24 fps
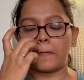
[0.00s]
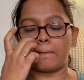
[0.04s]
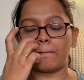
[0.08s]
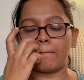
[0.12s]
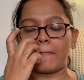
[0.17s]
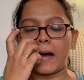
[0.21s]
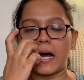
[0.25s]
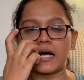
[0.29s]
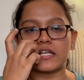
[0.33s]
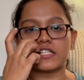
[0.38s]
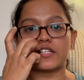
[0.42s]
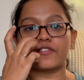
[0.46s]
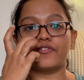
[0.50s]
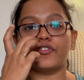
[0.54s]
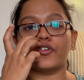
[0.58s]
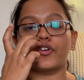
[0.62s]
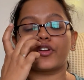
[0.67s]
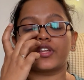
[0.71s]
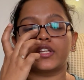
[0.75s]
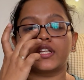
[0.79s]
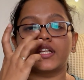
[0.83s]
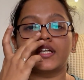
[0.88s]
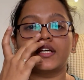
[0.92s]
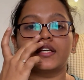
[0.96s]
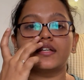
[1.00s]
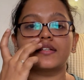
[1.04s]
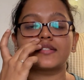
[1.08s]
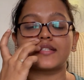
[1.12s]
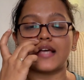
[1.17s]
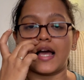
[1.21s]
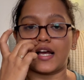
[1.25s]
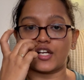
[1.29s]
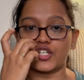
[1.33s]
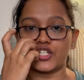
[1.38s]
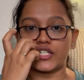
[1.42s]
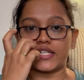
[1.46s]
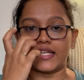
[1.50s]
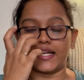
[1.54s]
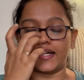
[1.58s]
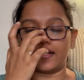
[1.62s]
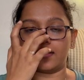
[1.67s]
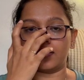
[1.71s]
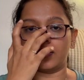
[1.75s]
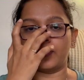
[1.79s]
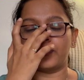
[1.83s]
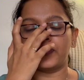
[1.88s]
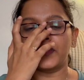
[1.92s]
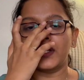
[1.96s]
ask for the sanction
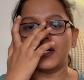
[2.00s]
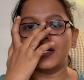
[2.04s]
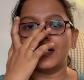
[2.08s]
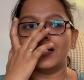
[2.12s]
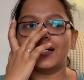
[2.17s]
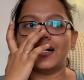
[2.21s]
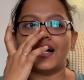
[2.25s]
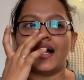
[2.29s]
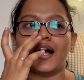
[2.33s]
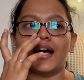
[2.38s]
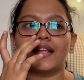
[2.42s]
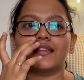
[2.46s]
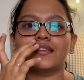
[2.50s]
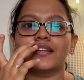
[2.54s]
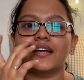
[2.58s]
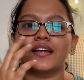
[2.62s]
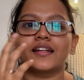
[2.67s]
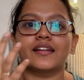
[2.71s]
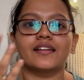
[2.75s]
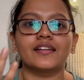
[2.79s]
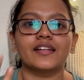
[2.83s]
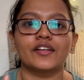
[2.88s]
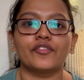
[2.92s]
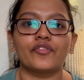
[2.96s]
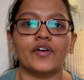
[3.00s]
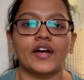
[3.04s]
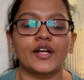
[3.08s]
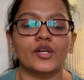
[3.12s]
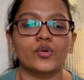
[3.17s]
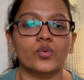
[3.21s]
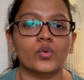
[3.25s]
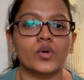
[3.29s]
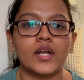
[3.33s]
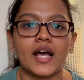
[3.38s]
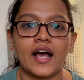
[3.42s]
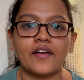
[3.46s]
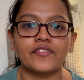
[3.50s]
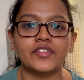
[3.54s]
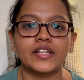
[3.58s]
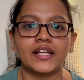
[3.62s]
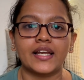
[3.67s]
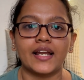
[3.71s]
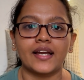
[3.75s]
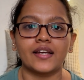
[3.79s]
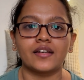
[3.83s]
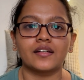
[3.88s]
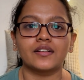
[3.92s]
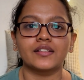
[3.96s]
letter, and then if I don't have the
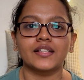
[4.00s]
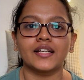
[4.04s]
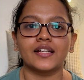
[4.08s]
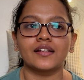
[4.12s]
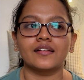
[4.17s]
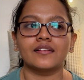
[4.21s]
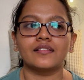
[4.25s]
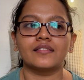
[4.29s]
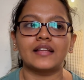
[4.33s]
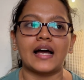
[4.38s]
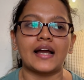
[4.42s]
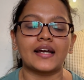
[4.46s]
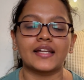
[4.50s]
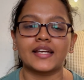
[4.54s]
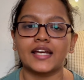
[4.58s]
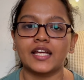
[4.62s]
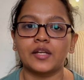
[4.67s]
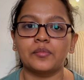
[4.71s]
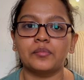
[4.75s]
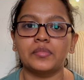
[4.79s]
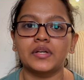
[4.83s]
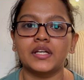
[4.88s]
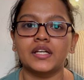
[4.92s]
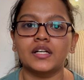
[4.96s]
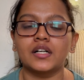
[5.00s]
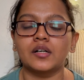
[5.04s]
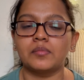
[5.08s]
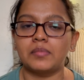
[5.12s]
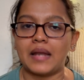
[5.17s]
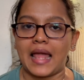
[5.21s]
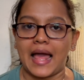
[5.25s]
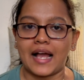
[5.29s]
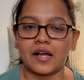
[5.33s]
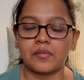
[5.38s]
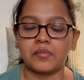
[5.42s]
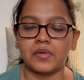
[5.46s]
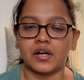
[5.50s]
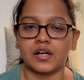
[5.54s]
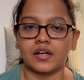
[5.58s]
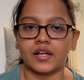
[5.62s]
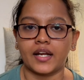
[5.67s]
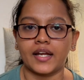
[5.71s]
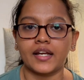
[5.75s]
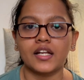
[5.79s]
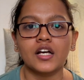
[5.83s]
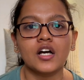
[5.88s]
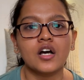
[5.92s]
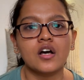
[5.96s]
letter, then that can be a black mark,
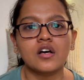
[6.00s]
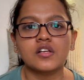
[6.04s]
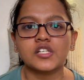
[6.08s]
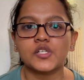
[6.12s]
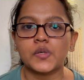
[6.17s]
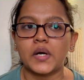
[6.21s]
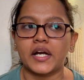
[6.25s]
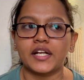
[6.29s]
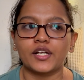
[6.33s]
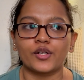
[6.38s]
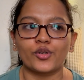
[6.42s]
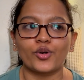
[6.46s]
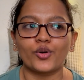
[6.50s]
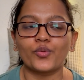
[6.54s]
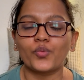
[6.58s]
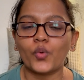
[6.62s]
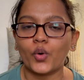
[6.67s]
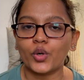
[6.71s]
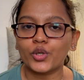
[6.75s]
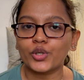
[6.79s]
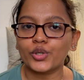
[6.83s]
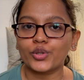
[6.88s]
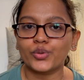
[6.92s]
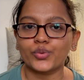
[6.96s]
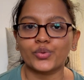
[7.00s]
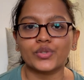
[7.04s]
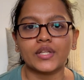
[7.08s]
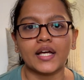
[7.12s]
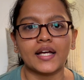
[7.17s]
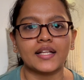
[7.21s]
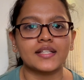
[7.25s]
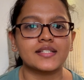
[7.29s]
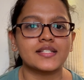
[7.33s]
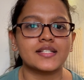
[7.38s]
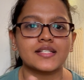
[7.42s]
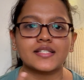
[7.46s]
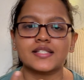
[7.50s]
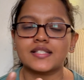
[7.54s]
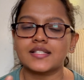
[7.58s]
right? So I did not want to do that.